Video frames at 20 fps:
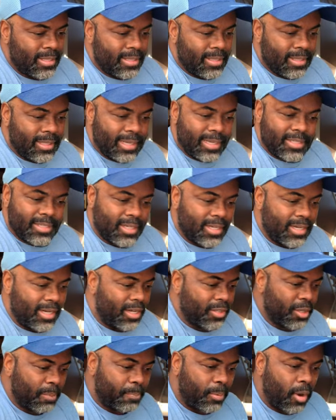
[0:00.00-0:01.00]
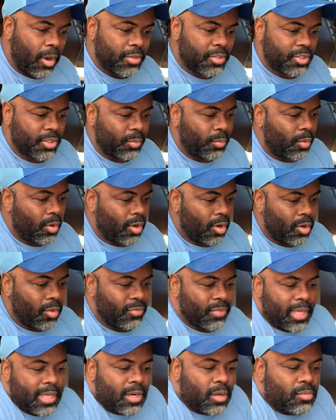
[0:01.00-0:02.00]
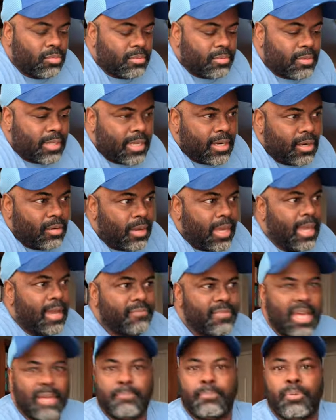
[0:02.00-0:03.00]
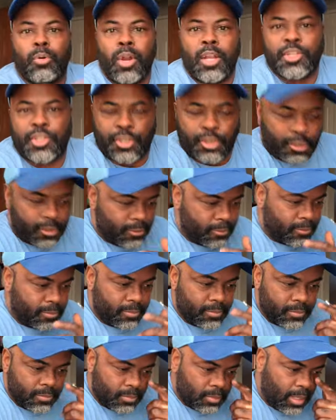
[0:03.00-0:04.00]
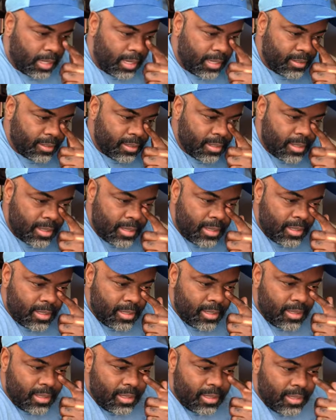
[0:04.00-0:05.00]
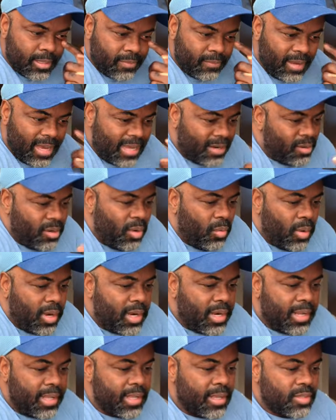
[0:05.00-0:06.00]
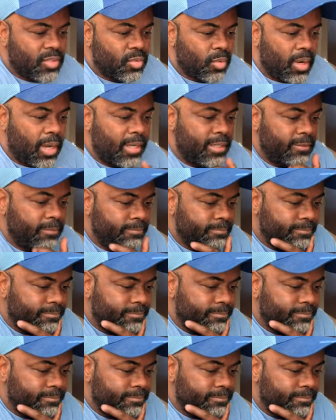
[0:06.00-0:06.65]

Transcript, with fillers: Like I say, other parts of the world, they don't they don't have that pressure, right? I don't know what it is, right?